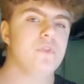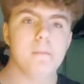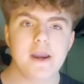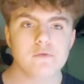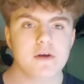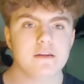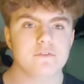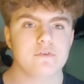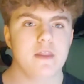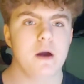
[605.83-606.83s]
The main reason
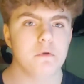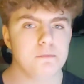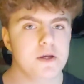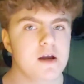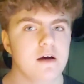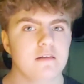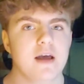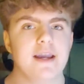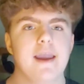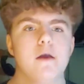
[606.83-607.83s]
for that was because
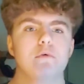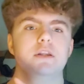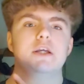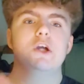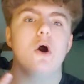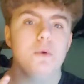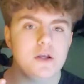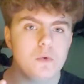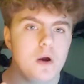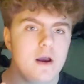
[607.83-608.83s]
I can't really go
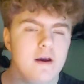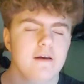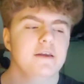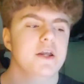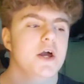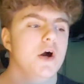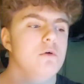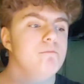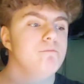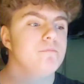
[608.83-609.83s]
anywhere, you know.